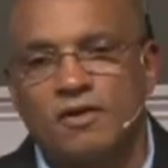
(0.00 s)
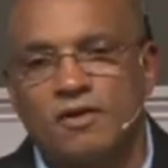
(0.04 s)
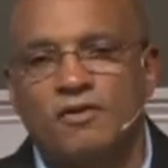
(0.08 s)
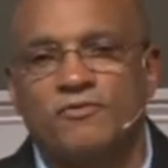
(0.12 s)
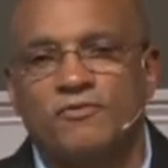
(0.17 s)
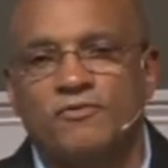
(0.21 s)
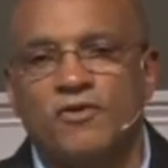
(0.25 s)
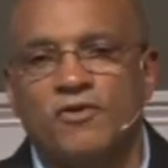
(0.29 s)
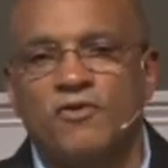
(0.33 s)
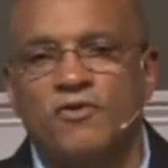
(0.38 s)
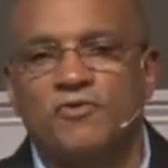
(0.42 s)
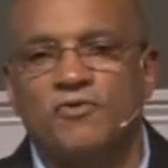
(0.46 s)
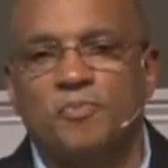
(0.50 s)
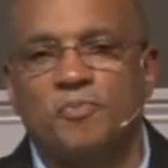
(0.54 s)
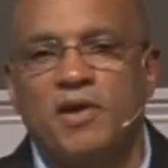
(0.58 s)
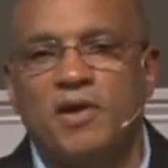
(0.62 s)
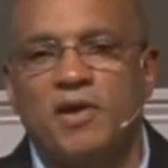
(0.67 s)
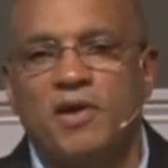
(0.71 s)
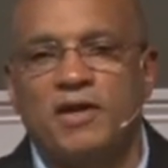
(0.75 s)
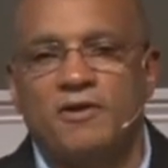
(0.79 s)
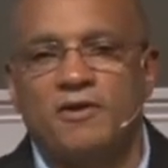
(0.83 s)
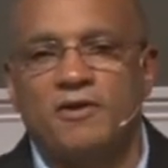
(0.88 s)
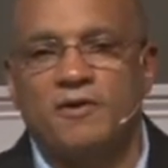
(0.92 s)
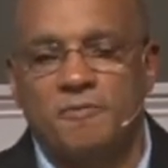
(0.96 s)
1
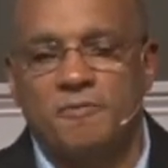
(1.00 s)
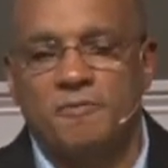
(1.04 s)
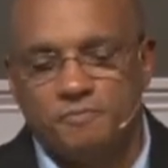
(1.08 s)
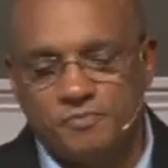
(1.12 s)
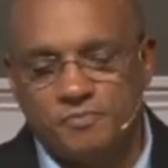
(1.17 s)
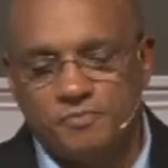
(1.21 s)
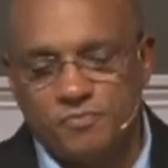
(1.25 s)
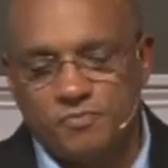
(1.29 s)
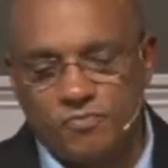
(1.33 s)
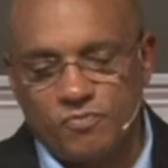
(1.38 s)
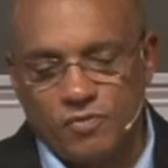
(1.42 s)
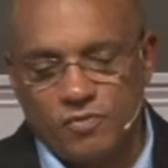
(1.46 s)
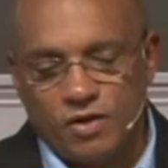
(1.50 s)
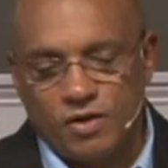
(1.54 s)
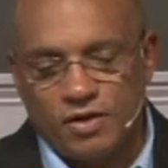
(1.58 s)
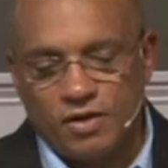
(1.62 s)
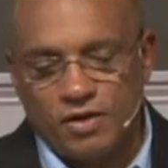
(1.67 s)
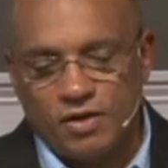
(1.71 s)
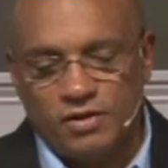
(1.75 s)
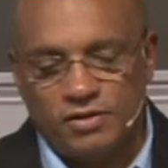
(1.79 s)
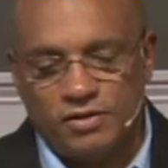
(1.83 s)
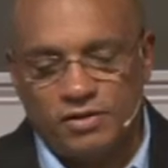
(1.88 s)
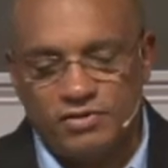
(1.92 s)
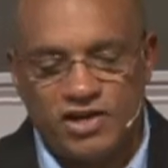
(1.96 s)
Peter
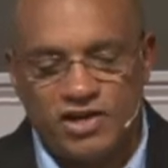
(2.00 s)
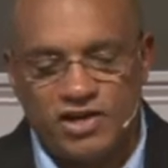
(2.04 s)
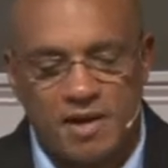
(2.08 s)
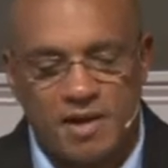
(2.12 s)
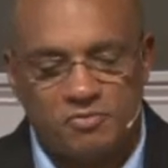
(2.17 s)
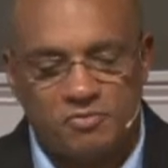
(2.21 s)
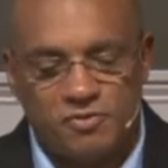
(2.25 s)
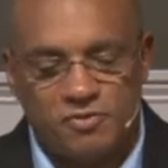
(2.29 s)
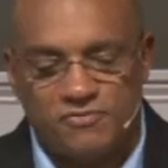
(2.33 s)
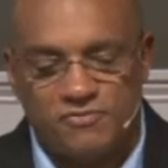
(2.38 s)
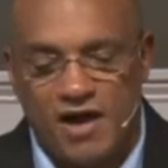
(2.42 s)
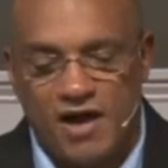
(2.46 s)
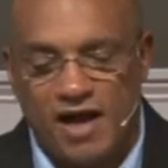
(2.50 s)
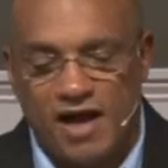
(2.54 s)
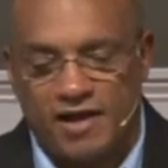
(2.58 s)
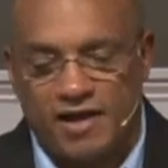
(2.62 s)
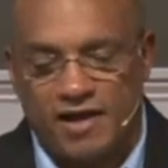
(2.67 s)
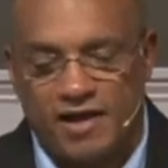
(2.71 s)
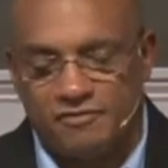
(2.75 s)
chapter 5.